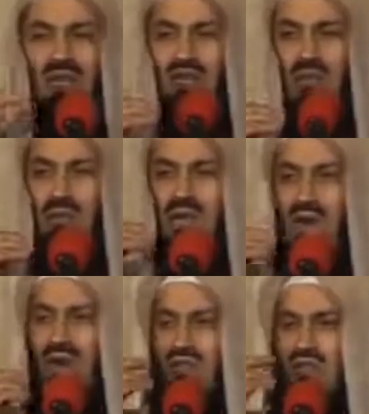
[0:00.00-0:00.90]
some form
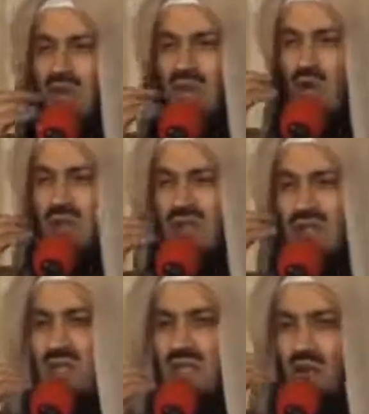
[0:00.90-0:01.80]
of a knot
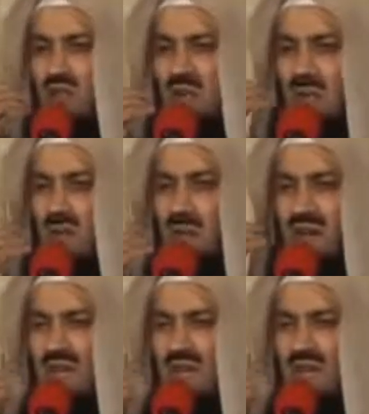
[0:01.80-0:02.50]
which pre